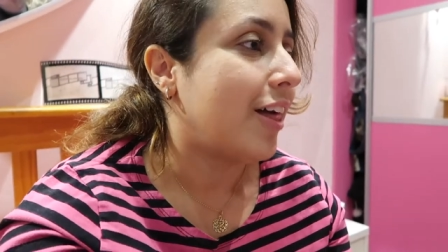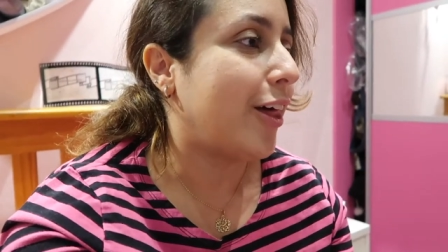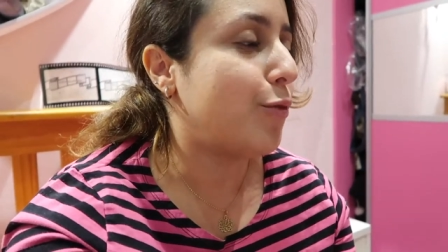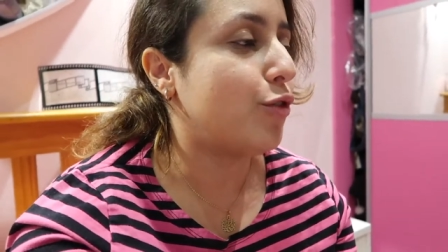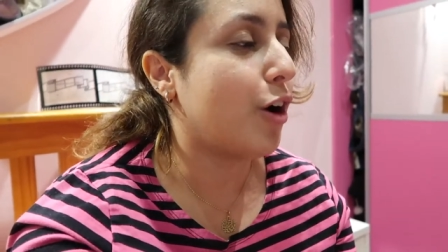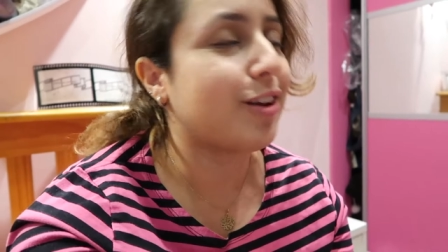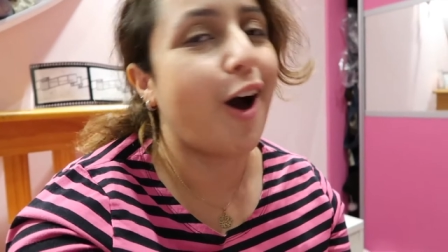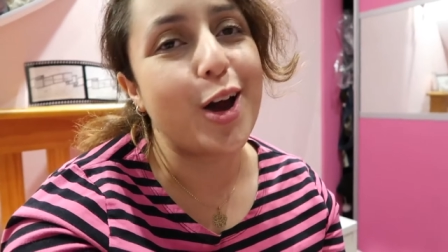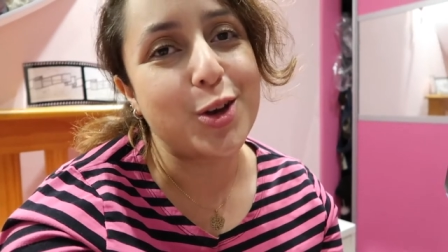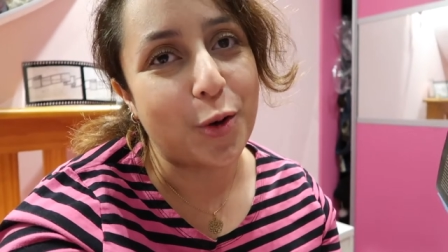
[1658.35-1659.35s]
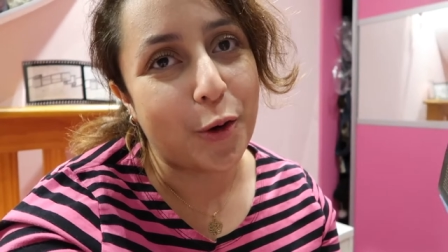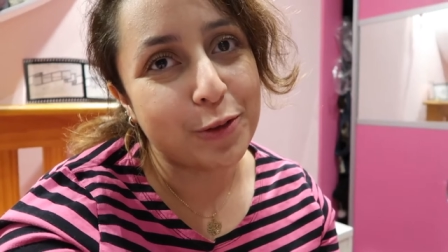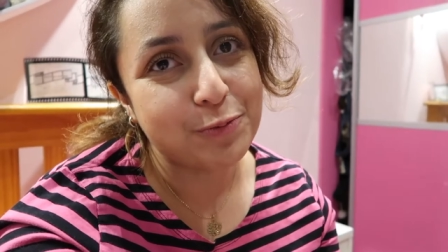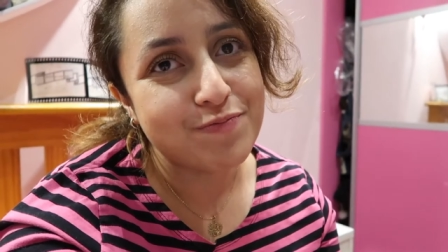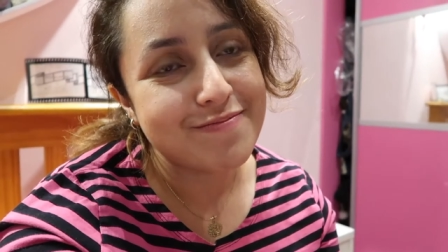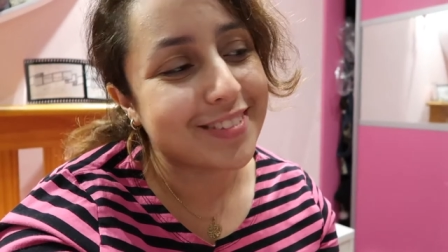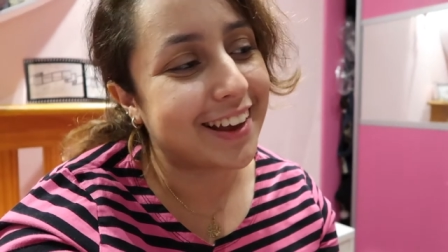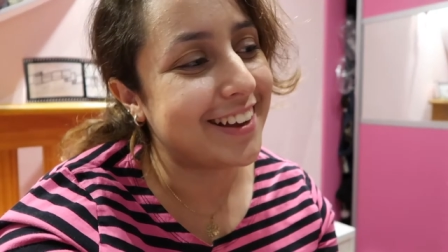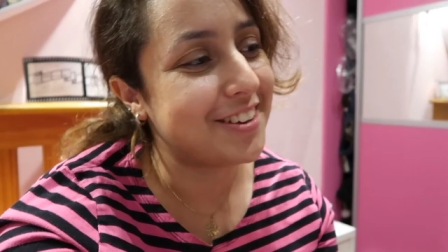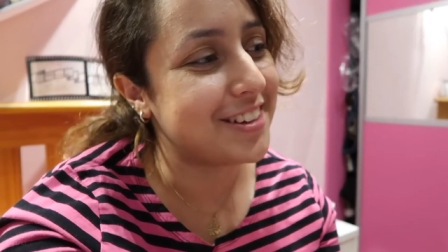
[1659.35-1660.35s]
Then we've got Igor,
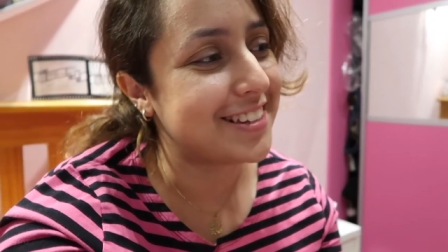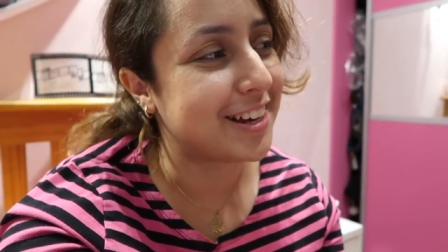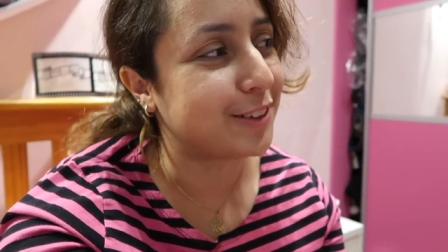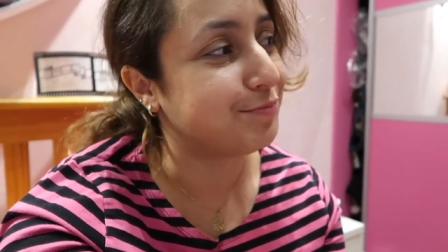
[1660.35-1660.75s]
who is